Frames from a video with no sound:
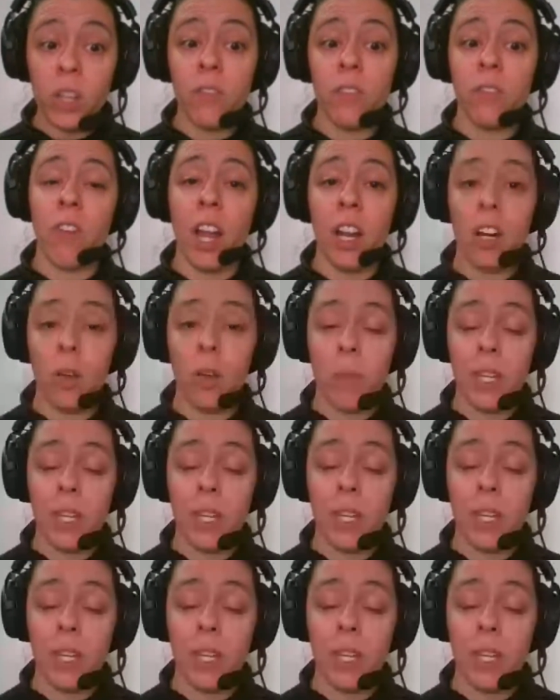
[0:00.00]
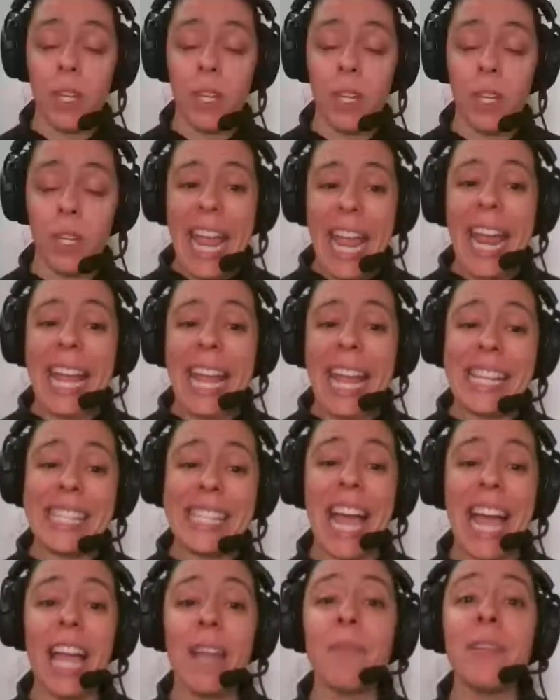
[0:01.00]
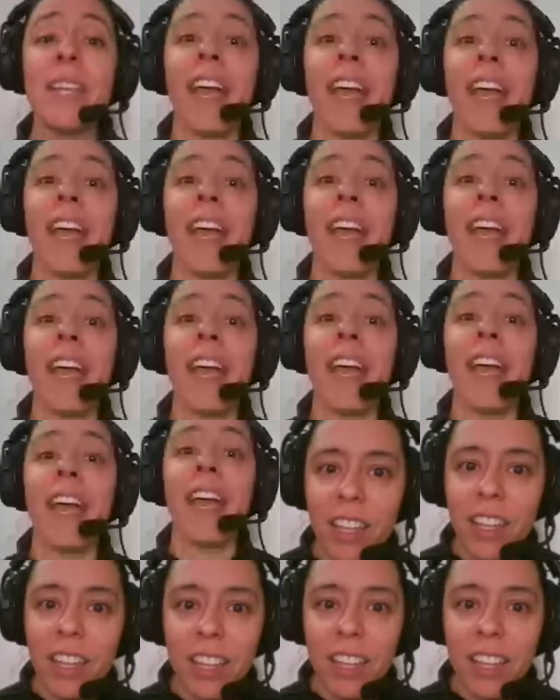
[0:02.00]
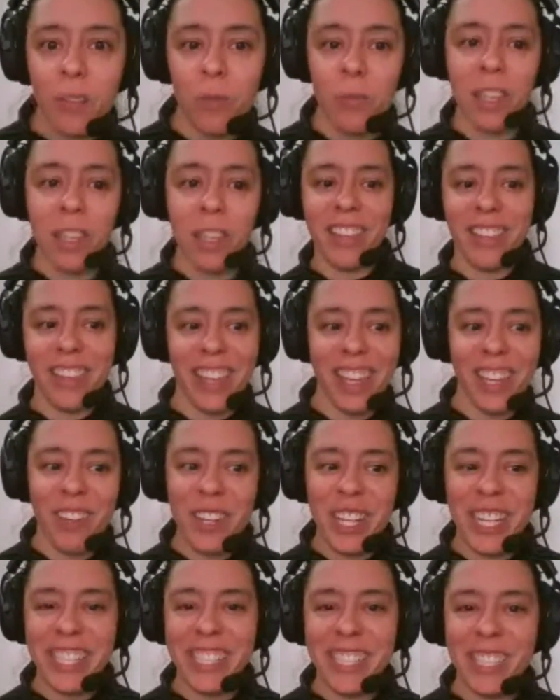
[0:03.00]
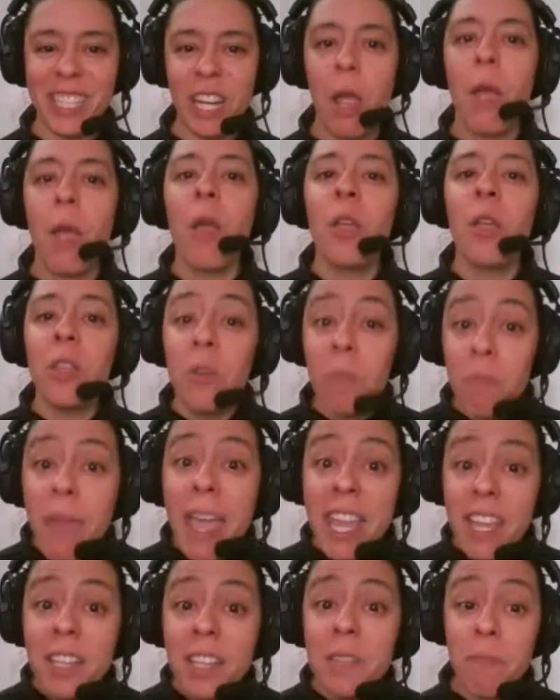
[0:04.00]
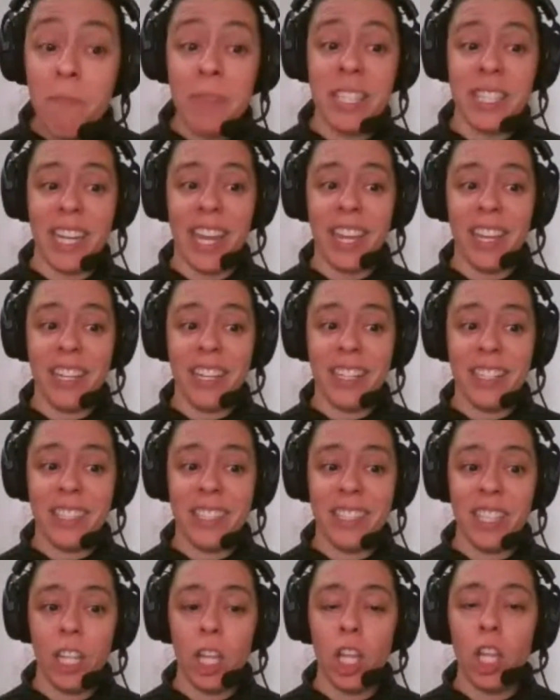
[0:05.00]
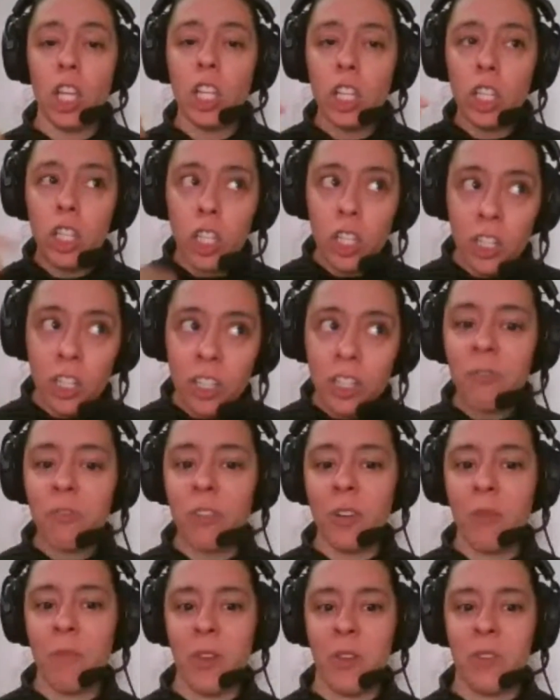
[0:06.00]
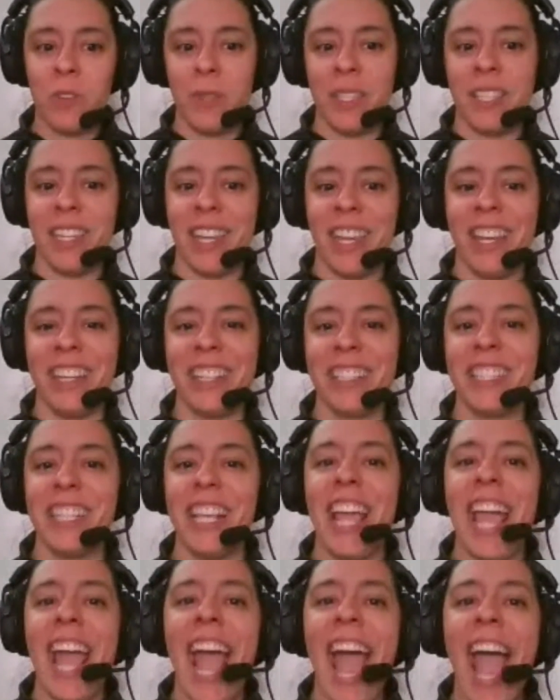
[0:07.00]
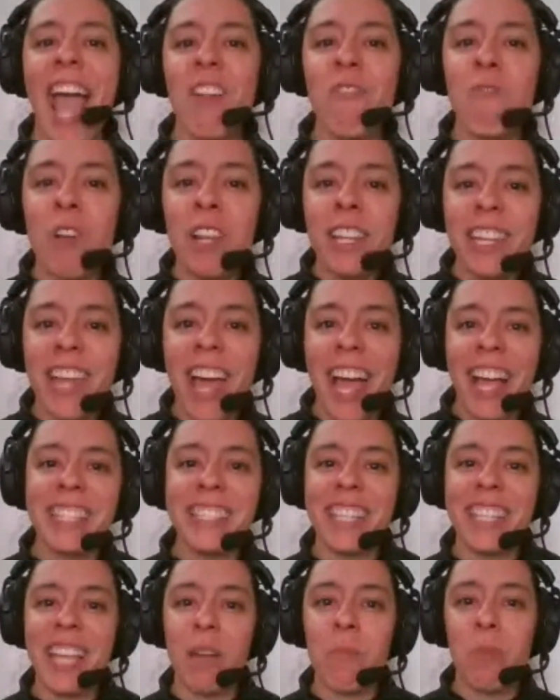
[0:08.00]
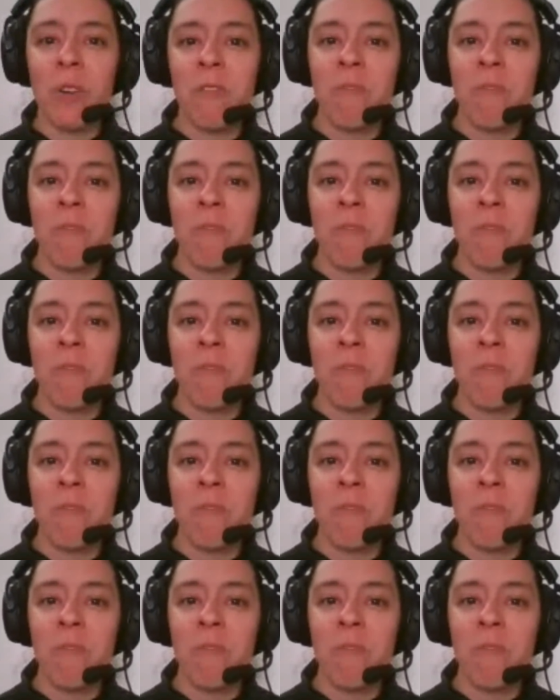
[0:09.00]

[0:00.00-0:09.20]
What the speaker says: It's time to have fun with the language. Make mistakes, learn from those mistakes, and relax that perfectionist habit.